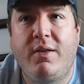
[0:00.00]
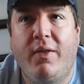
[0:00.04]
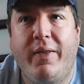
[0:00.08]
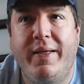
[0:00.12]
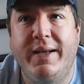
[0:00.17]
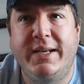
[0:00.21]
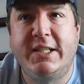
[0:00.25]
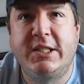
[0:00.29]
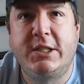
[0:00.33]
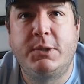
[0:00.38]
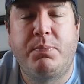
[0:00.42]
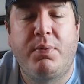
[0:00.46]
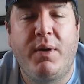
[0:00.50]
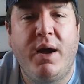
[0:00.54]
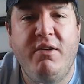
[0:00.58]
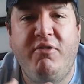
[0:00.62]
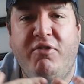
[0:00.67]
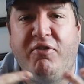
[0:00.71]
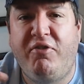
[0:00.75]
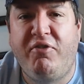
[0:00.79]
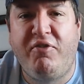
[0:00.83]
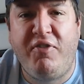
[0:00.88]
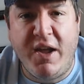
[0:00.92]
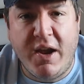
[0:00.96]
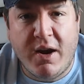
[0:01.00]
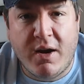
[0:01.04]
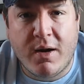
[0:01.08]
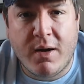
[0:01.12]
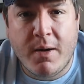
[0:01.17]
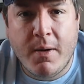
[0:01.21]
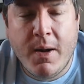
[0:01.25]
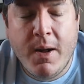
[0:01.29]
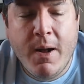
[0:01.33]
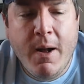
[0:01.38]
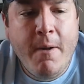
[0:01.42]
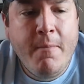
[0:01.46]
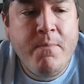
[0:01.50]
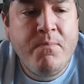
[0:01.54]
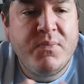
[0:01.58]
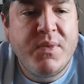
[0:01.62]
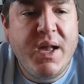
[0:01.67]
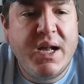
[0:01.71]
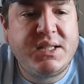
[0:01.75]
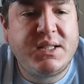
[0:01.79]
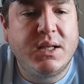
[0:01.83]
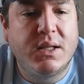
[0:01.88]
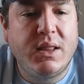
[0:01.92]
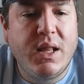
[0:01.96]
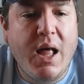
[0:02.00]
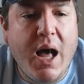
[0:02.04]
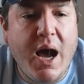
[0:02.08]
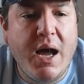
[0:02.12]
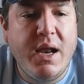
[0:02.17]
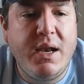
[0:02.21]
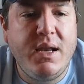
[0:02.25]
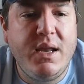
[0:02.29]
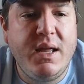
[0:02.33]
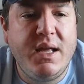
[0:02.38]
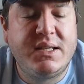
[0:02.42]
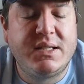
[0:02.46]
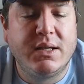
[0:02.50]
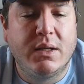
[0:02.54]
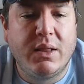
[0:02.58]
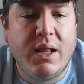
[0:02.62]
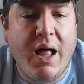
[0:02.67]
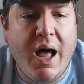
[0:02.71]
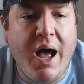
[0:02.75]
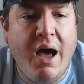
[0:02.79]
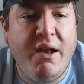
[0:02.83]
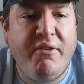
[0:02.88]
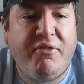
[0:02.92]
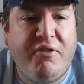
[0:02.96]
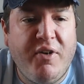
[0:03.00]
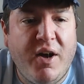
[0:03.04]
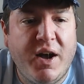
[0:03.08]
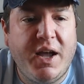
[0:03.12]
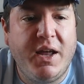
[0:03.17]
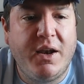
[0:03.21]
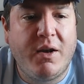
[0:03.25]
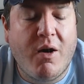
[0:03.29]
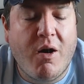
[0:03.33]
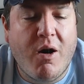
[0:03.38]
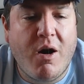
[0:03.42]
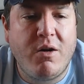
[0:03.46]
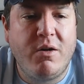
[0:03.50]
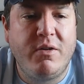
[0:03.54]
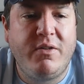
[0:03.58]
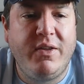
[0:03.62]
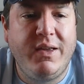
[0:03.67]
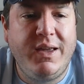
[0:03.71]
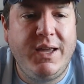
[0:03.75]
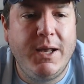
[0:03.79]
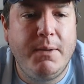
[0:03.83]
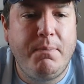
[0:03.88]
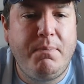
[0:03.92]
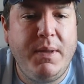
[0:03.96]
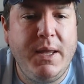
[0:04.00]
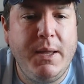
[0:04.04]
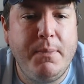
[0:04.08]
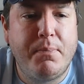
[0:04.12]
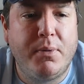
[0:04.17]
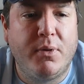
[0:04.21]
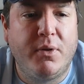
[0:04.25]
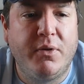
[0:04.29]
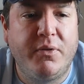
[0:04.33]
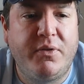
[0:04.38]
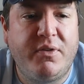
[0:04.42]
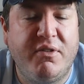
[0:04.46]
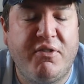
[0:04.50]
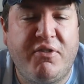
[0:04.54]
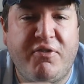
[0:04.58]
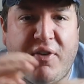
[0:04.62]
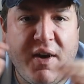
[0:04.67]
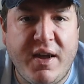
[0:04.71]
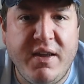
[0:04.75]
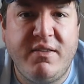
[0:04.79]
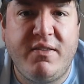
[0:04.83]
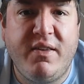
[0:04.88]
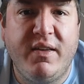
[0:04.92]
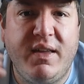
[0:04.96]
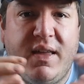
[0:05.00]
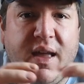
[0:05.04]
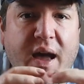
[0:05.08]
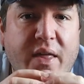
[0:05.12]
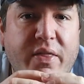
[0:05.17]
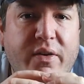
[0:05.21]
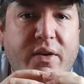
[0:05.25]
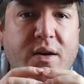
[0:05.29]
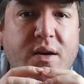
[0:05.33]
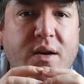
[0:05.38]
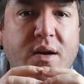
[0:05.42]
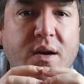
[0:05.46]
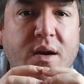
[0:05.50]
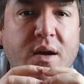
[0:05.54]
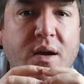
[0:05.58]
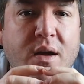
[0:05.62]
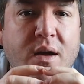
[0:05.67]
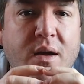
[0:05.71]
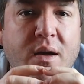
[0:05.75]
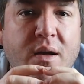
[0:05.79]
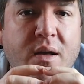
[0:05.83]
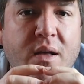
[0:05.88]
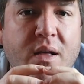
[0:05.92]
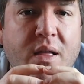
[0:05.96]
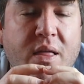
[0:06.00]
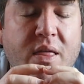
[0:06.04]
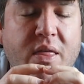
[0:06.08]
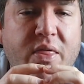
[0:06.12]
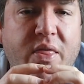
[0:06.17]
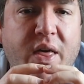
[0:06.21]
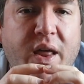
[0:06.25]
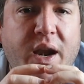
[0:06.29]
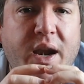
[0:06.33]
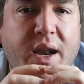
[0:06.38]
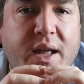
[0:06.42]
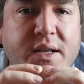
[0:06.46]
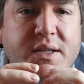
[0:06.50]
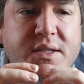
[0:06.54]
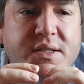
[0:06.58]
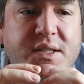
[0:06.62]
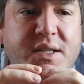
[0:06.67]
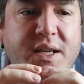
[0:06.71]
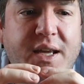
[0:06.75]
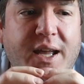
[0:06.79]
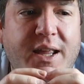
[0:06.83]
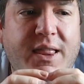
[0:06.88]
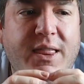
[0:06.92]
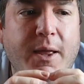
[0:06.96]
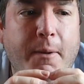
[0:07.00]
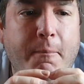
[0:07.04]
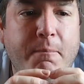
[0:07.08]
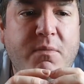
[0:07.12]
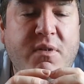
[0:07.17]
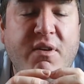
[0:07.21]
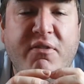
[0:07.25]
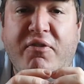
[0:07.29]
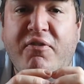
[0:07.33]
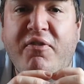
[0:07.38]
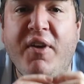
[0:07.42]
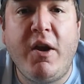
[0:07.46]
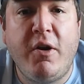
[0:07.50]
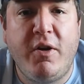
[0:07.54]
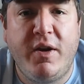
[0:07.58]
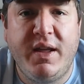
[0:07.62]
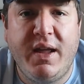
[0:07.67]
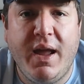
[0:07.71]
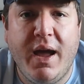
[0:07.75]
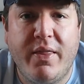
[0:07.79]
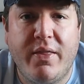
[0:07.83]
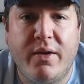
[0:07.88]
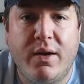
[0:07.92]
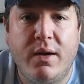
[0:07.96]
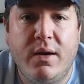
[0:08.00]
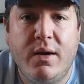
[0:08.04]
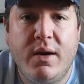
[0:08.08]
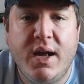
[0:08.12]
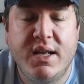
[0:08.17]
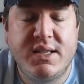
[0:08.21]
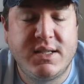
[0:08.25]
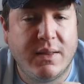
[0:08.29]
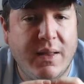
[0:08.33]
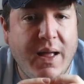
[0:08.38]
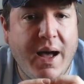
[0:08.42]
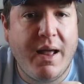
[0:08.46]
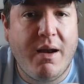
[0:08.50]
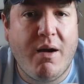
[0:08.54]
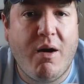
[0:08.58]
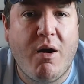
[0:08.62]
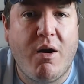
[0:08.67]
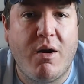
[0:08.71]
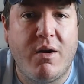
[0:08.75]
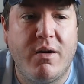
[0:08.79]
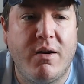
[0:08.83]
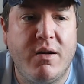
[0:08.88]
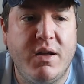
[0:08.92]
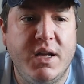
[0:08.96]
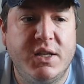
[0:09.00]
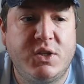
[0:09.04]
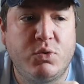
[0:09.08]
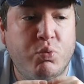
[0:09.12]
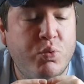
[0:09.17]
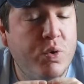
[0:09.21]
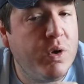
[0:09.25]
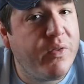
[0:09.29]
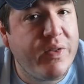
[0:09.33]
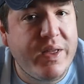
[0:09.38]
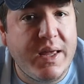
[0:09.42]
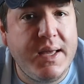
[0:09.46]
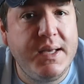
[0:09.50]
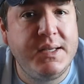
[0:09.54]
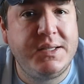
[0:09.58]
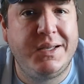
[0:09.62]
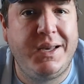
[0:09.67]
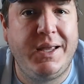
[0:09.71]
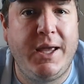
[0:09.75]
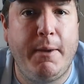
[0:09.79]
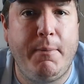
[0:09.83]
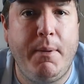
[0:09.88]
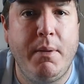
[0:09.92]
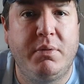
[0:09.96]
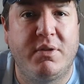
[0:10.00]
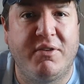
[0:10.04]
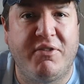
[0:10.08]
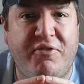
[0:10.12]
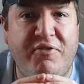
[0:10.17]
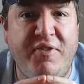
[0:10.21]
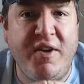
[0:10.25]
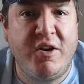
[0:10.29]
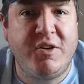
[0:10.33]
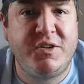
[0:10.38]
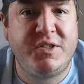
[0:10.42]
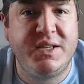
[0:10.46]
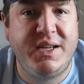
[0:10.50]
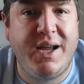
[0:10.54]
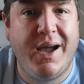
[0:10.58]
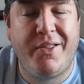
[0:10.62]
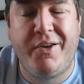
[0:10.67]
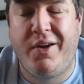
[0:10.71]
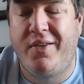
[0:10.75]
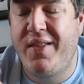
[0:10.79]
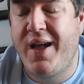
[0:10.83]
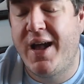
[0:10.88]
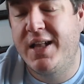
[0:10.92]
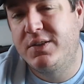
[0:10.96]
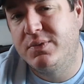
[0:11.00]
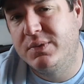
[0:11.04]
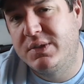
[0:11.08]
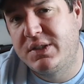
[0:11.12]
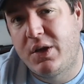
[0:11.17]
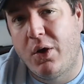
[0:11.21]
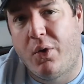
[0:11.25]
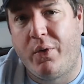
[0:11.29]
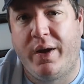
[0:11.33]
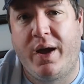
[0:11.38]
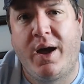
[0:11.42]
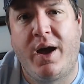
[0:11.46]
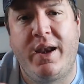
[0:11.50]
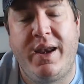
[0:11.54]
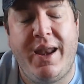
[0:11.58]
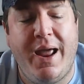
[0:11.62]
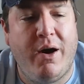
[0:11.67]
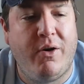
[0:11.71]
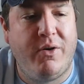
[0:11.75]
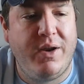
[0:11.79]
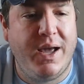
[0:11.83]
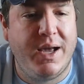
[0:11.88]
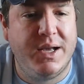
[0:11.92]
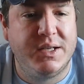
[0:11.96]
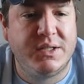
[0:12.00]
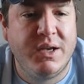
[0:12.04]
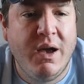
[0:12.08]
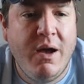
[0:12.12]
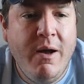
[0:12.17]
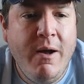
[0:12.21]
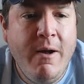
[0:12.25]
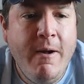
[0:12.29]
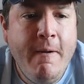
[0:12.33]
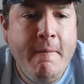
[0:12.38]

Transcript: to like spread fear. It's a lot. It's a lot fucking harder to get people to fight together than it is to get them to fear together. It's a lot harder. It's really easy to get people to fear together, and that's what's going on nowadays.